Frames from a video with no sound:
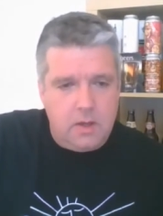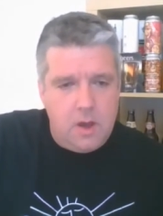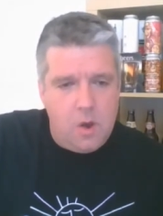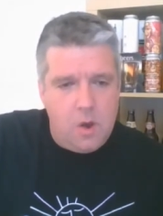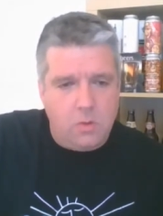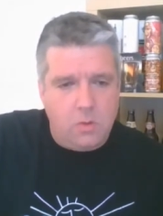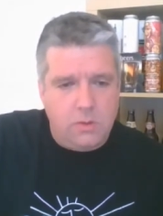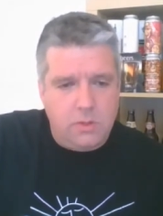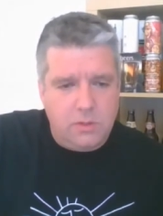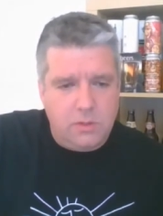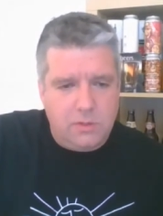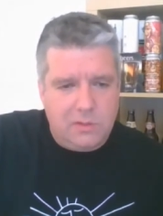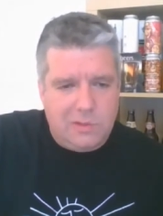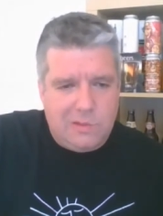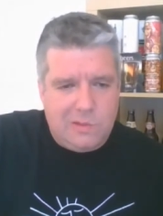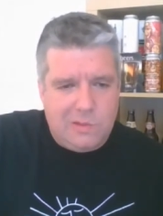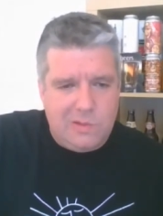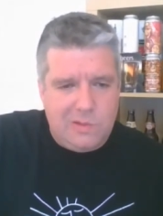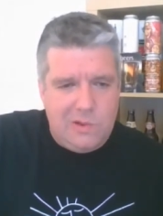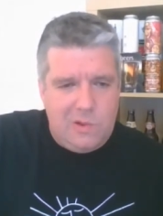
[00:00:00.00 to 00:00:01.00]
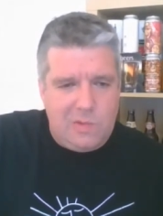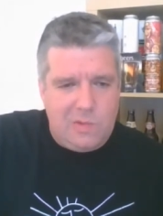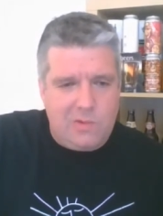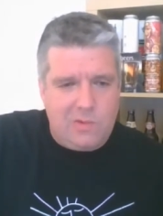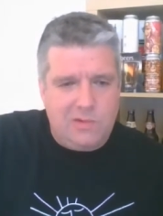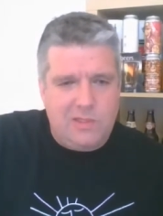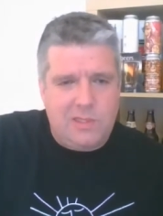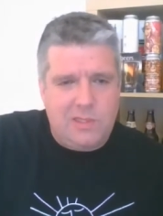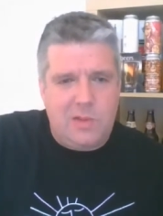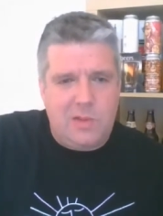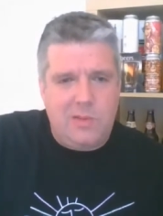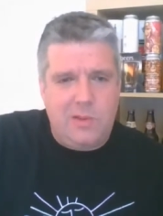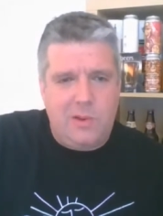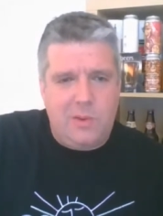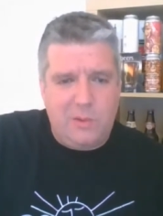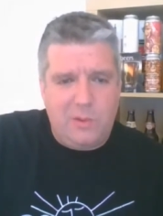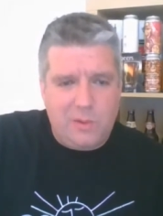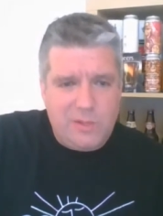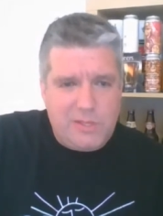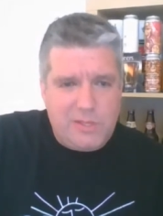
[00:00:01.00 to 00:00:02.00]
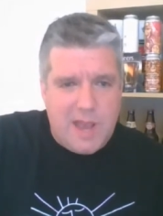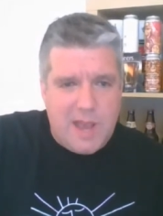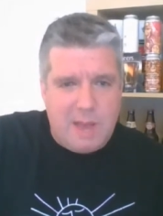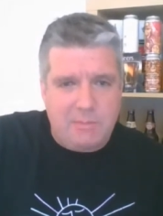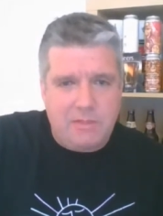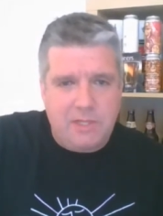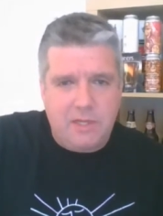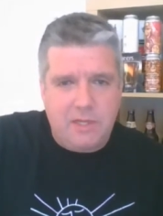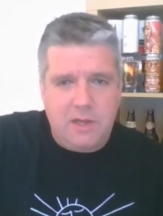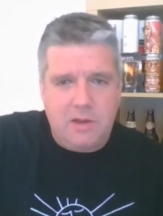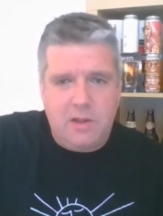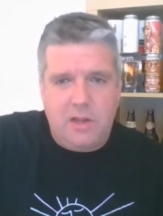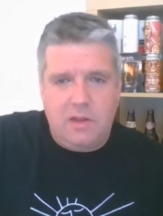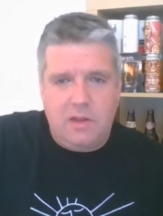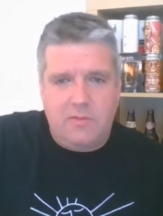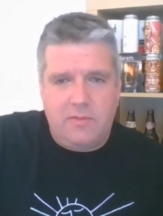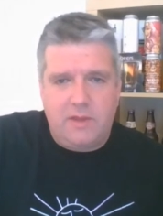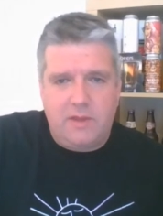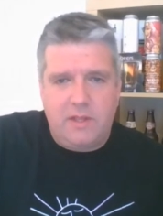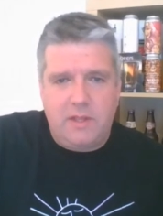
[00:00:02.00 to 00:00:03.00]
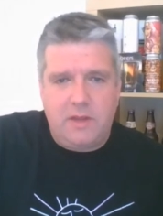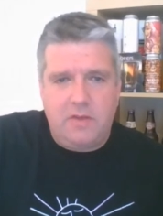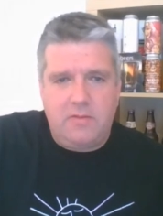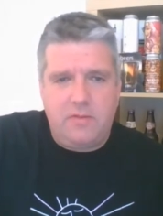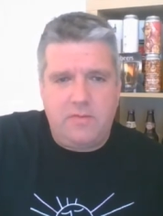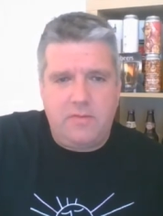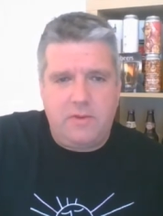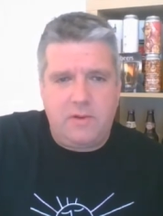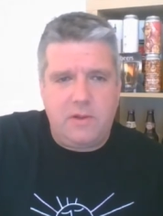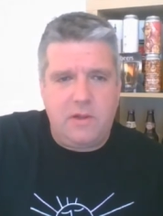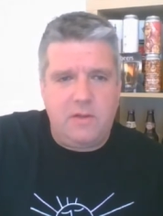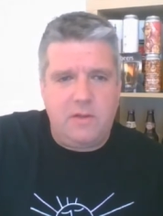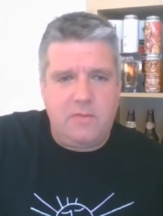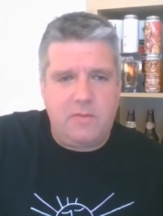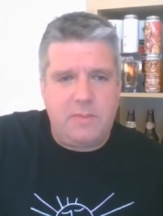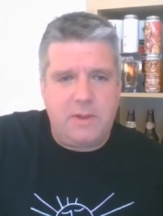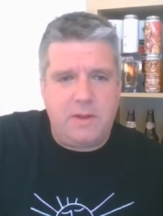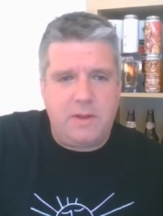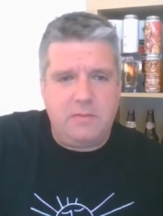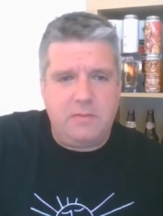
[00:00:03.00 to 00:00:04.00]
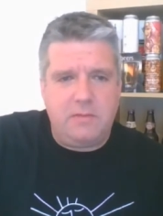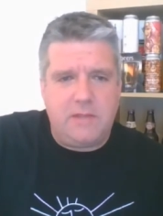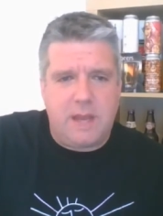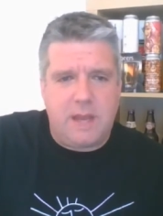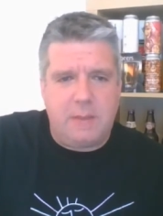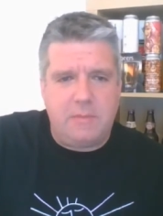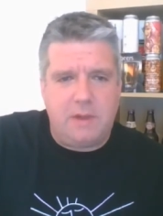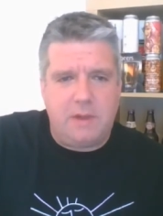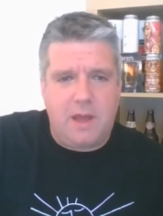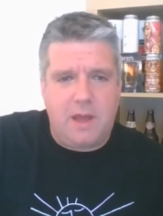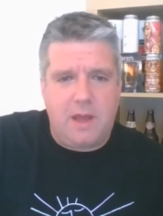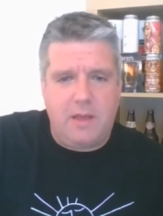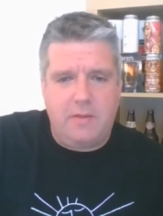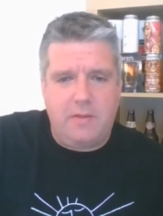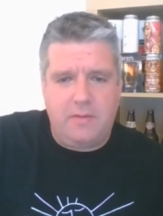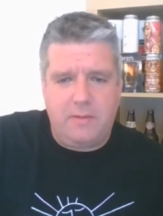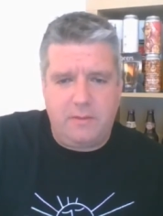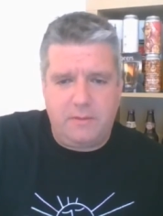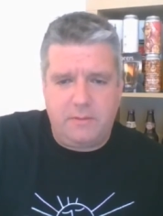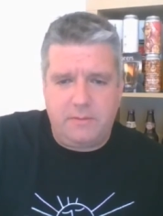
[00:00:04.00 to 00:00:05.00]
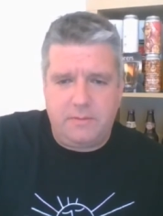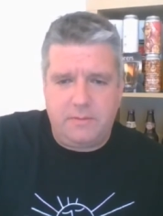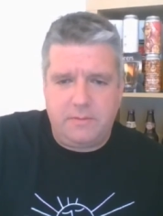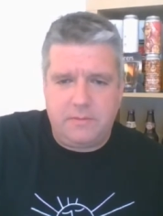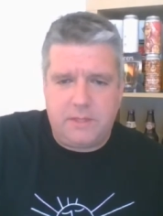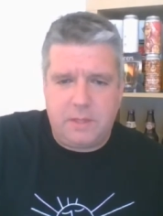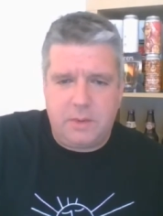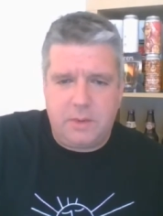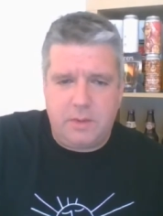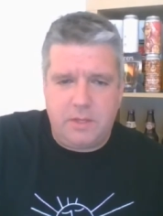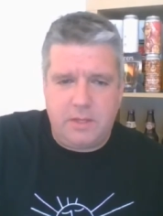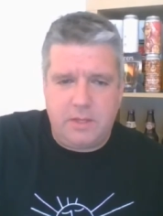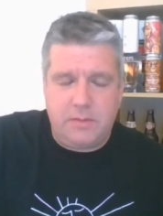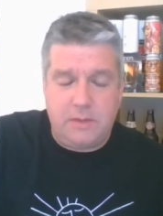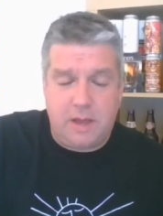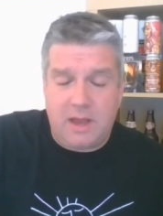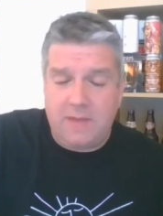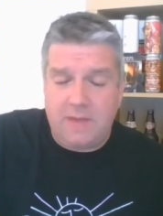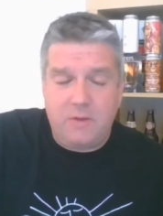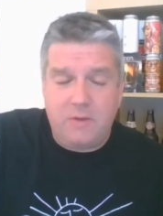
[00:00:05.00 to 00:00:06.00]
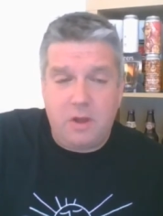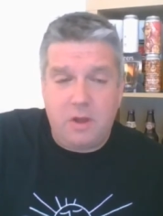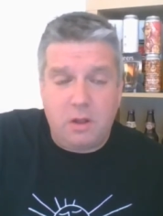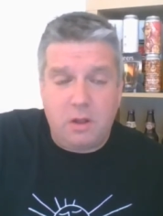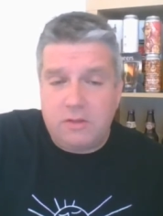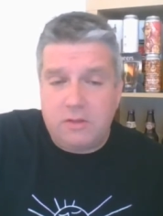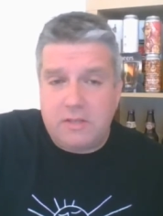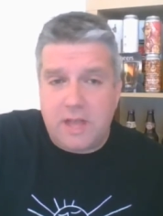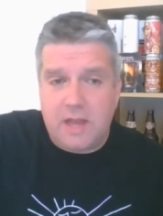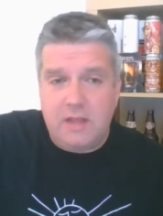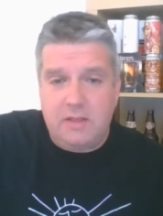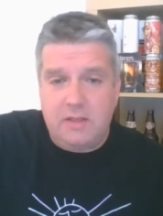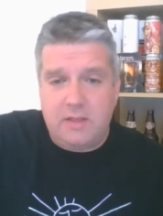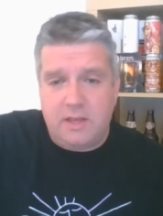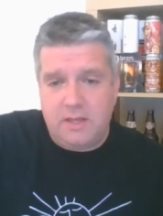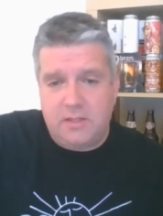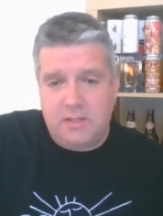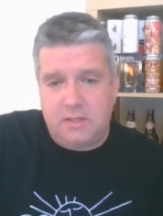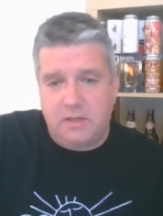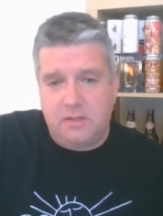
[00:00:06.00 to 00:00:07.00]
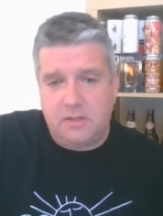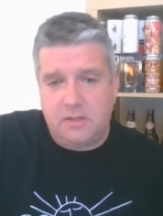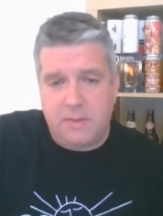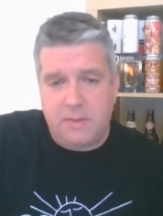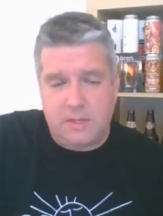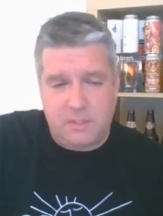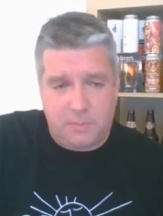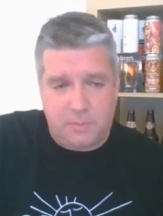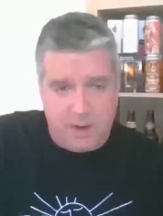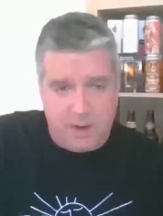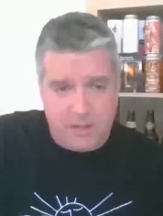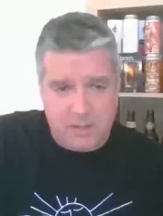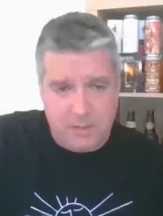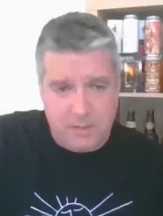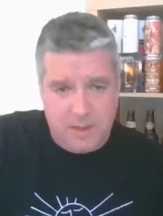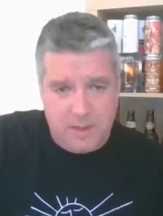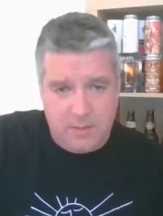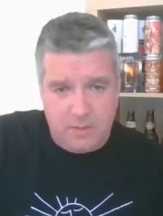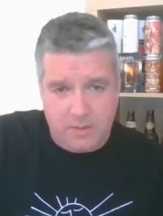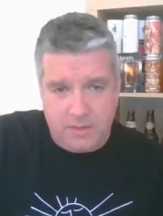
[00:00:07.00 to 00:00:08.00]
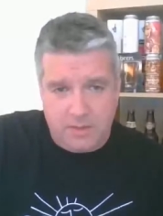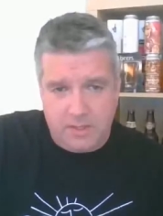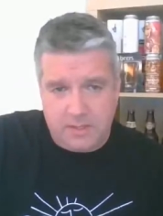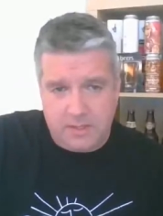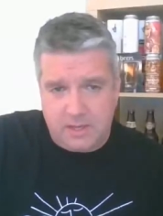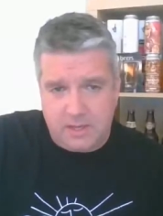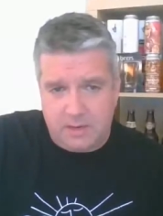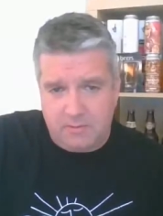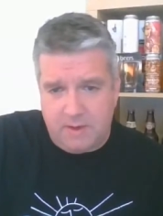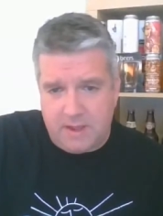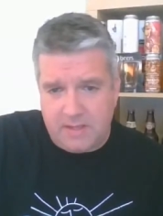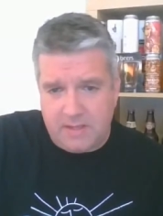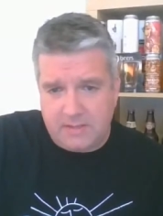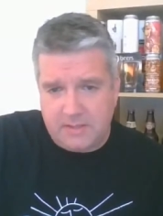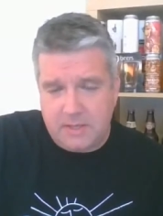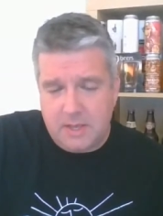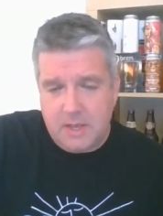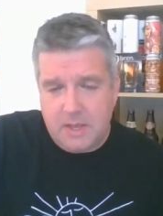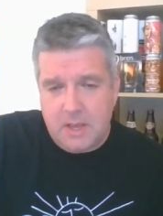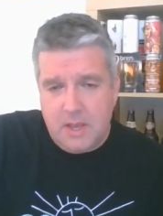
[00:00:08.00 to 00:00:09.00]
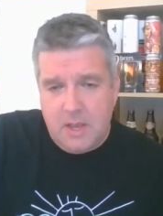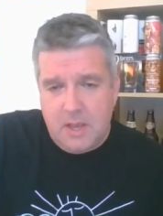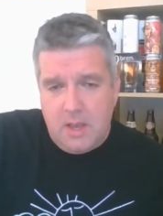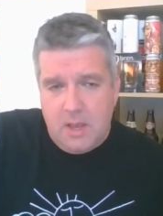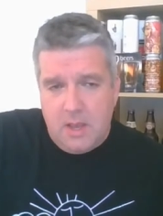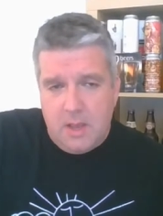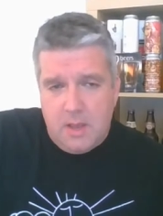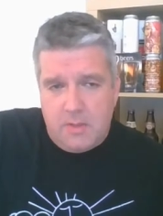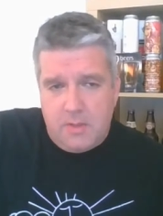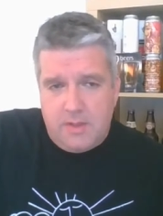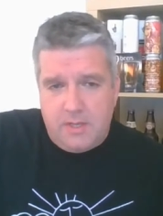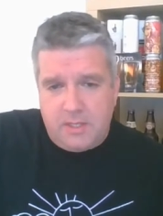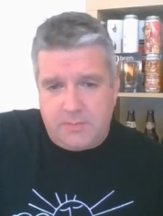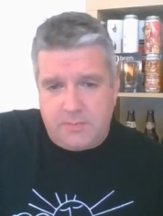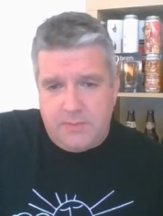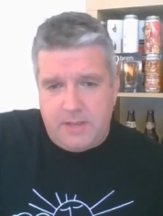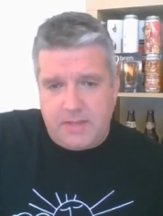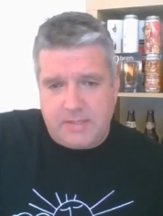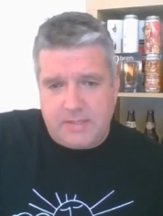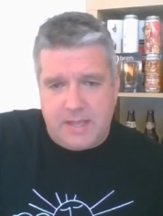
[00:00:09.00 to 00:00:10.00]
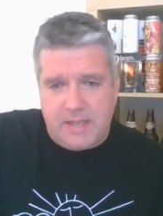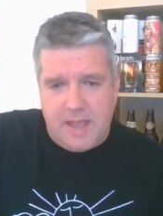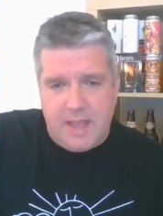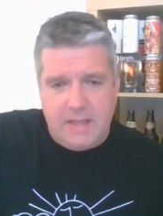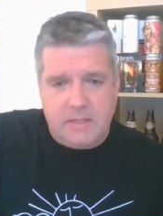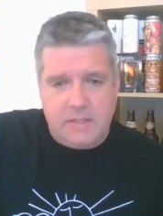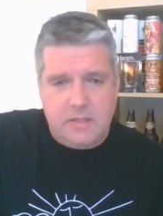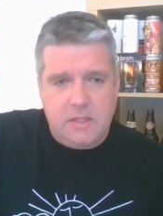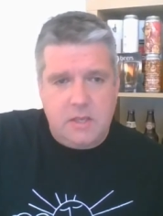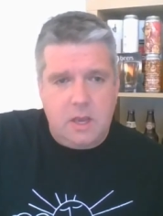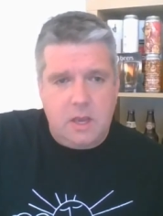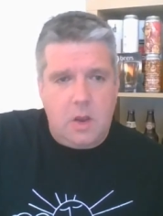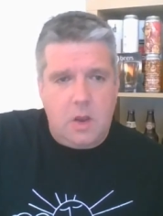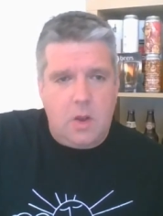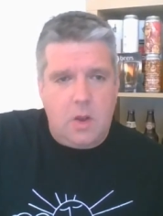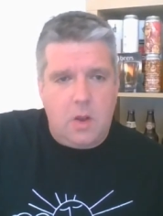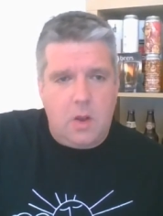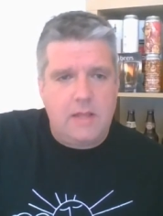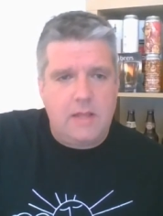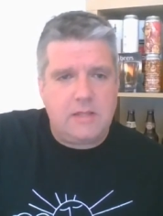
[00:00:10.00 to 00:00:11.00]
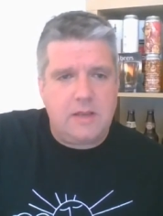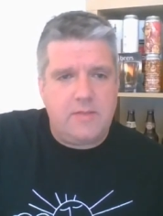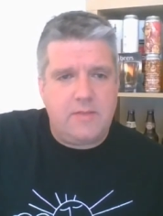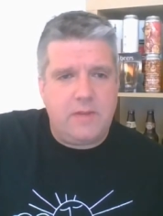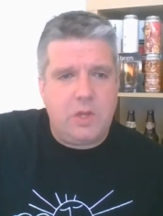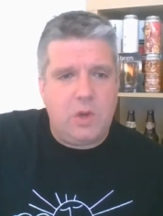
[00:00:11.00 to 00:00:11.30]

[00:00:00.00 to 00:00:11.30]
old untapped. You know you love it. You know the fucking love a bit untapped live. See what these. I've not looked at any of these, so it's gonna be a surprise to me what these kind of ratings these beers are getting. So let's have